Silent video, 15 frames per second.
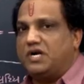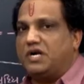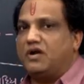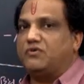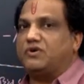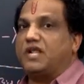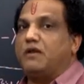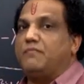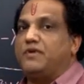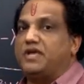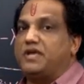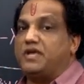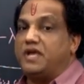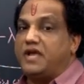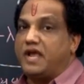Now tell
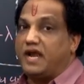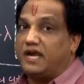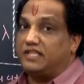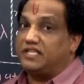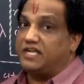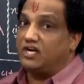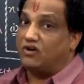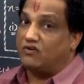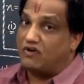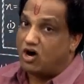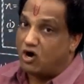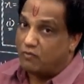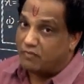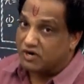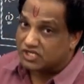me, at the end of
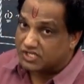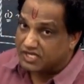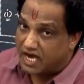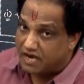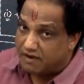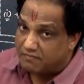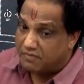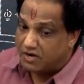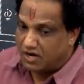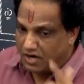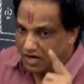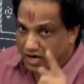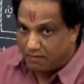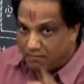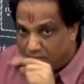how much time
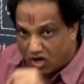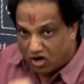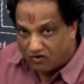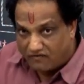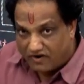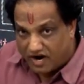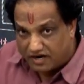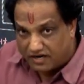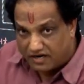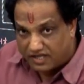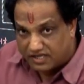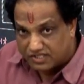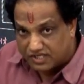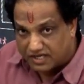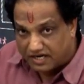number of
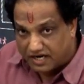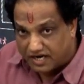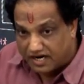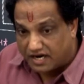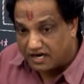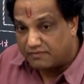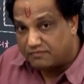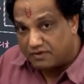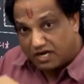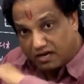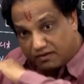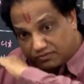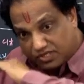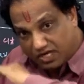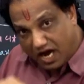undisintegrated atoms
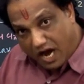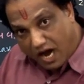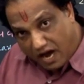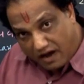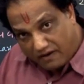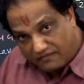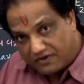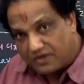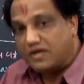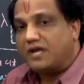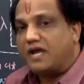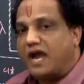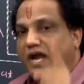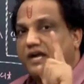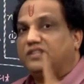becomes half?
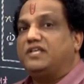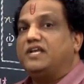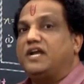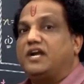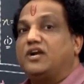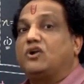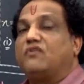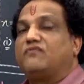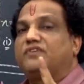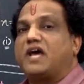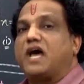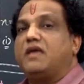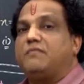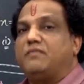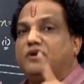At the end of
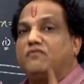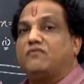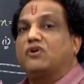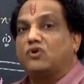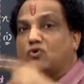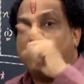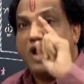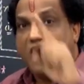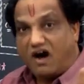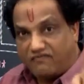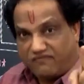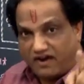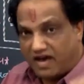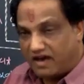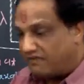time equal to
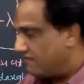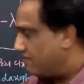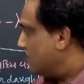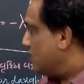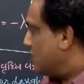half-life.